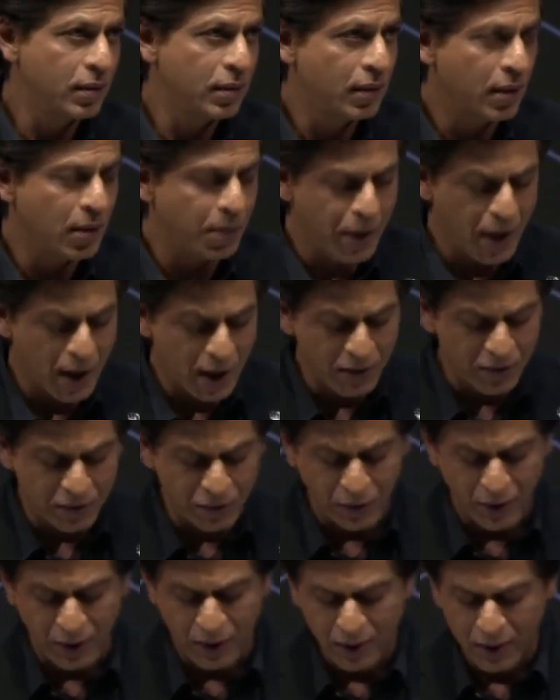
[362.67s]
the
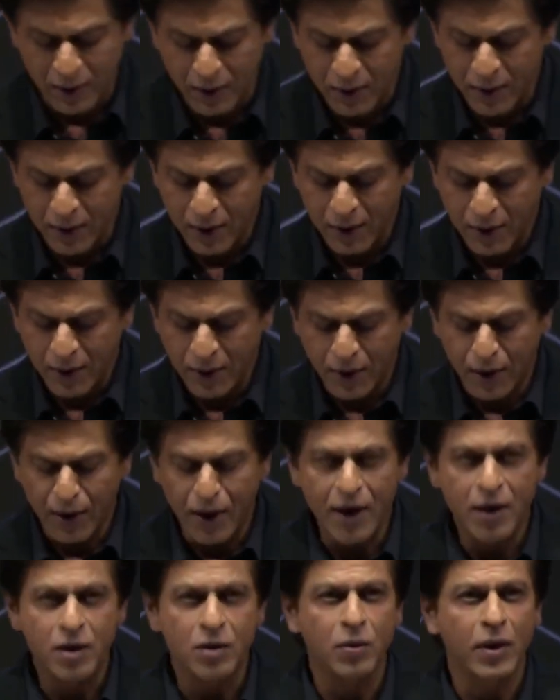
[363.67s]
powerful,
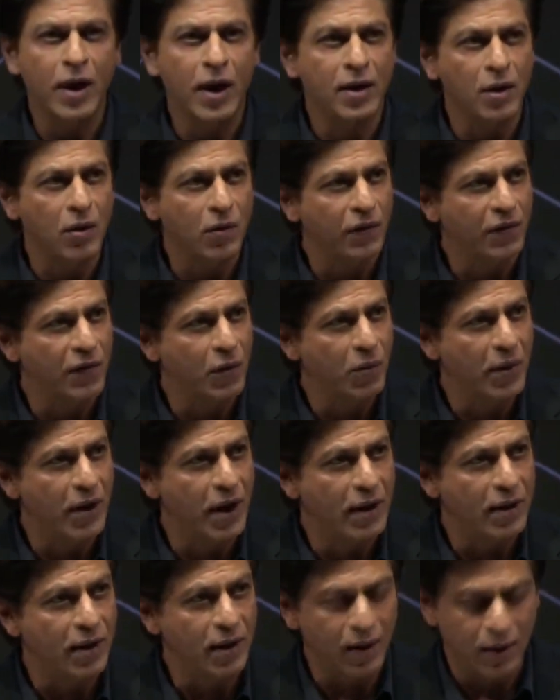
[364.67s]
need to get out of the way,
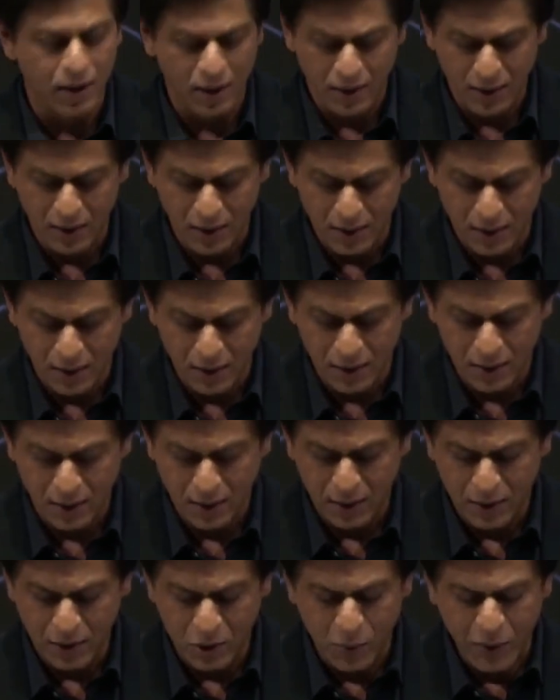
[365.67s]
I think.
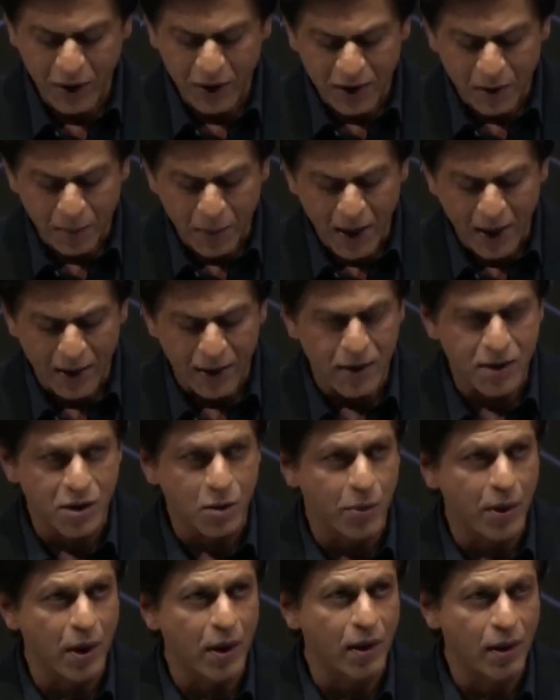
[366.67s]
To pick the barriers
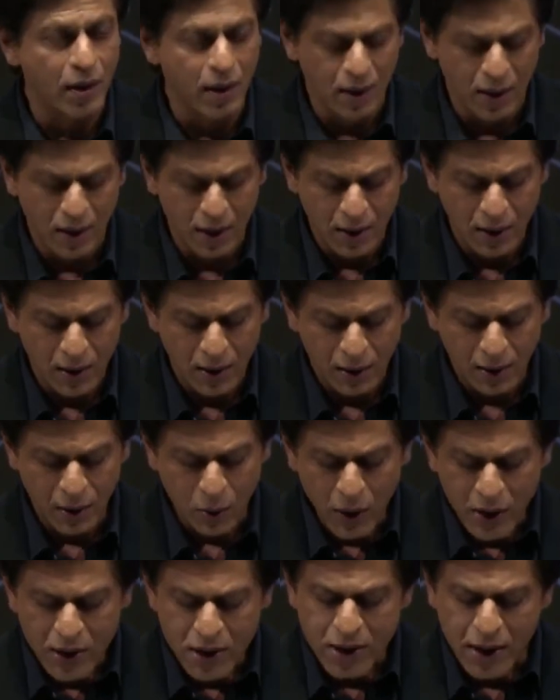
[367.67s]
apart, the
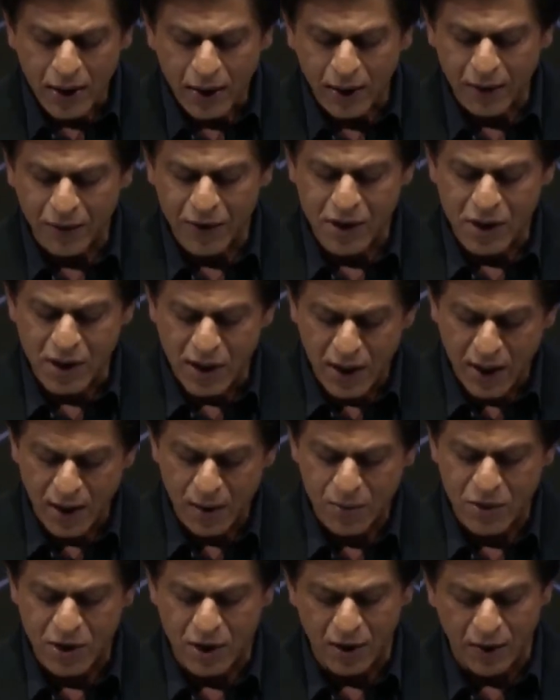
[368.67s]
ones that give us
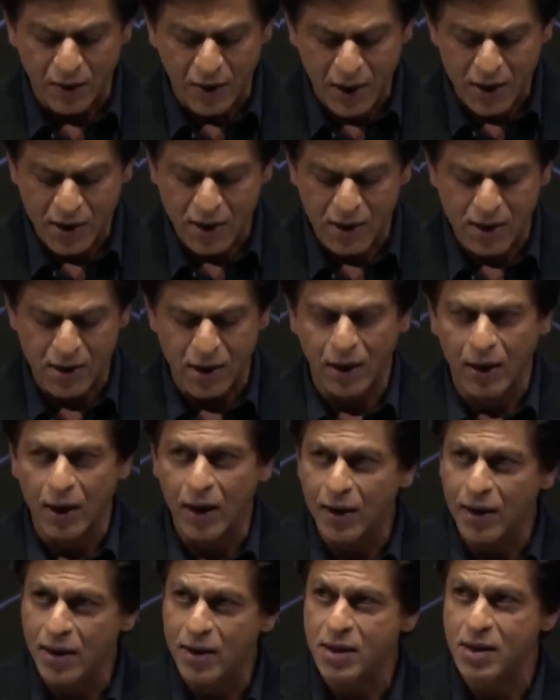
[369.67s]
names and races and
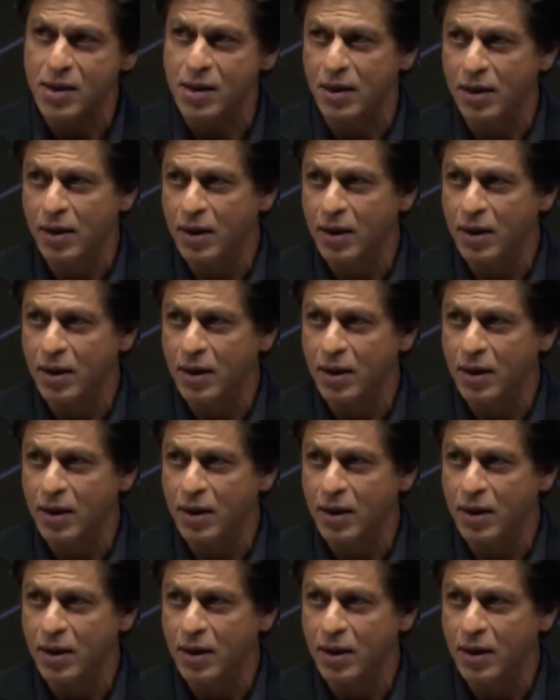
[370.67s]
colors